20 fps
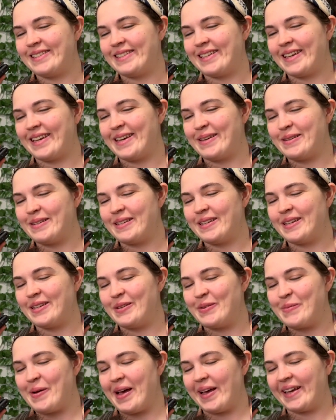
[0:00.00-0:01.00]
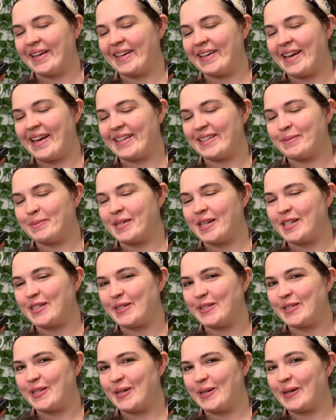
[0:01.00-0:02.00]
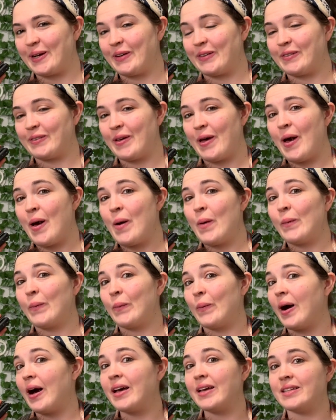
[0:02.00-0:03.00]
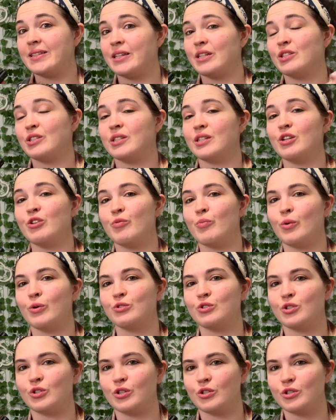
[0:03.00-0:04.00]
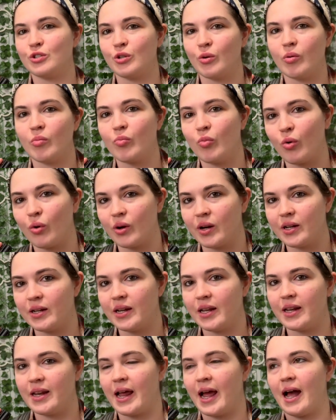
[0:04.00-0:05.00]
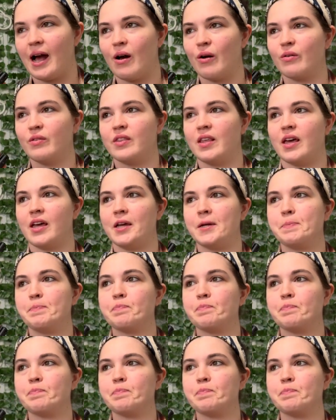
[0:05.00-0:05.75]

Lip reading: continue my explanations here of why intention and emotion are so important and how they